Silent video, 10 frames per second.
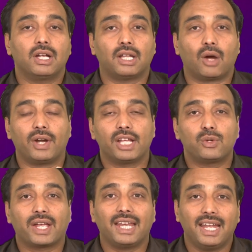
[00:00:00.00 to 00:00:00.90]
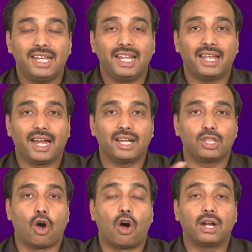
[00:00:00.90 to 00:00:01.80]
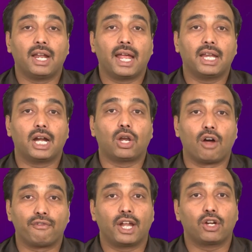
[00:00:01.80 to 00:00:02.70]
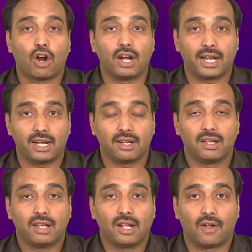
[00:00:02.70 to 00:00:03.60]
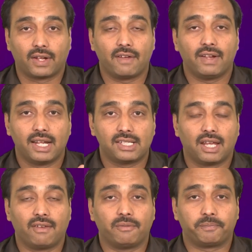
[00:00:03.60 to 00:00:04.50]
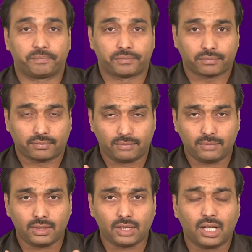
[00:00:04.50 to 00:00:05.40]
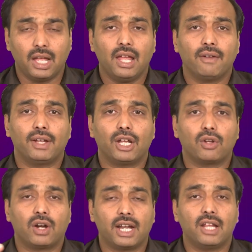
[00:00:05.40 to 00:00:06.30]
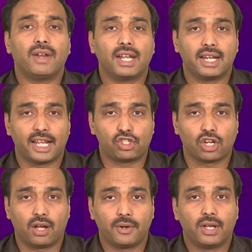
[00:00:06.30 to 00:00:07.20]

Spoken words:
nowadays we can integrate the online and offline content. Okay, let's say whenever you are delivering a lecture,